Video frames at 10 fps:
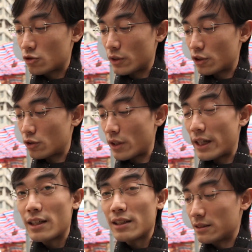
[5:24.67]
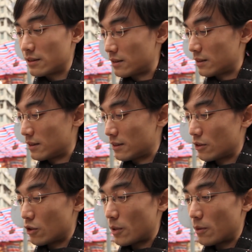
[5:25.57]
switch it to A,
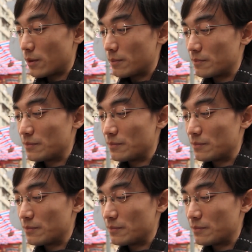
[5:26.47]
no problem.